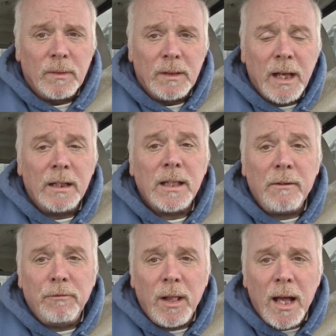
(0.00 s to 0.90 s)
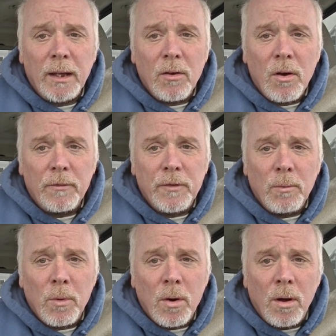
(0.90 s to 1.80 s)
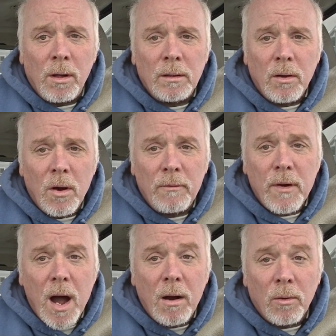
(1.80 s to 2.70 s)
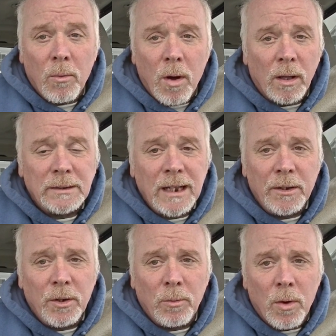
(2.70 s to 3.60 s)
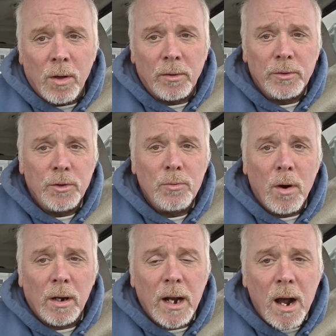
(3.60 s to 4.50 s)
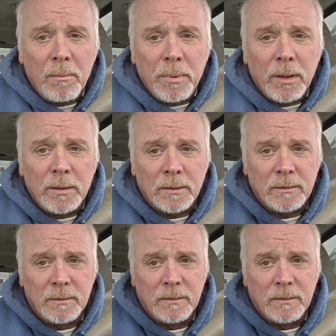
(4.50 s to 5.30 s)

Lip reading: Take that flag off your wall, off our wall. It's not your wall. You work in our building.